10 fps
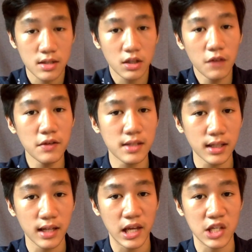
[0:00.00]
So if you
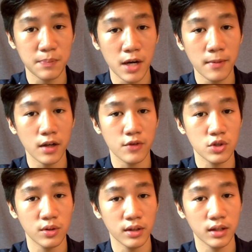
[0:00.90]
take the experiment of
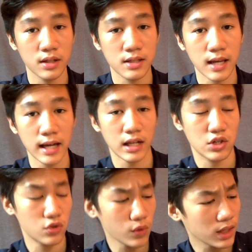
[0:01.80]
Schrödinger's cat and
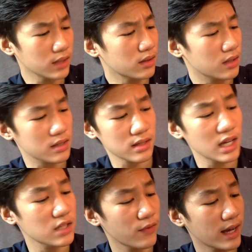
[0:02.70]
shrink it to the
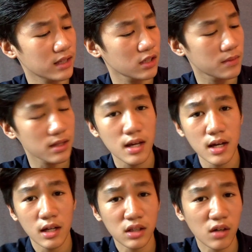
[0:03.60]
size of atoms,
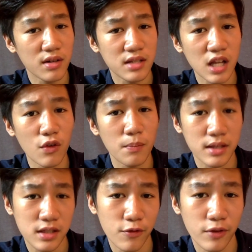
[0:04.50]
the result will be
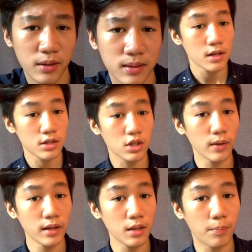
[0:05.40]
different. So
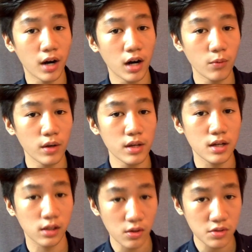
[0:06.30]
in the part where you
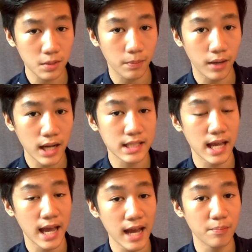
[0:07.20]
close the
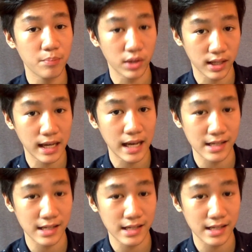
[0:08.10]
box and put the cat